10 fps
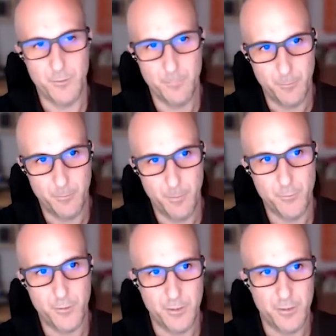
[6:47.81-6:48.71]
The
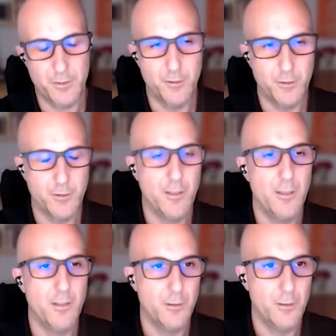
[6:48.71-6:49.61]
purpose is not
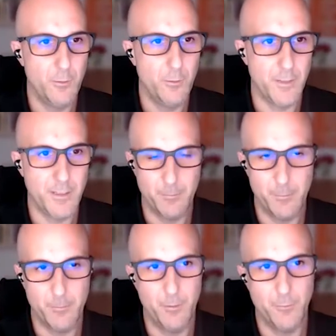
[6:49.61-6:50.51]
growing, the
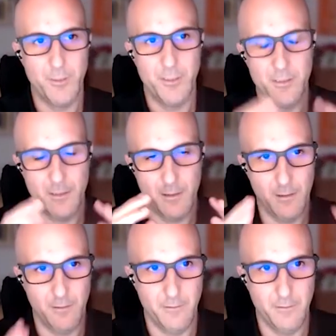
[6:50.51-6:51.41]
purpose is
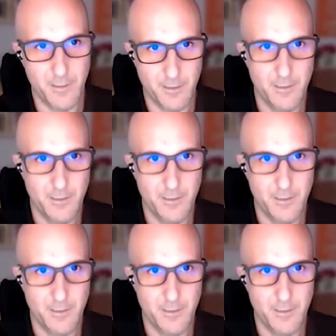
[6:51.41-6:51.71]
learning.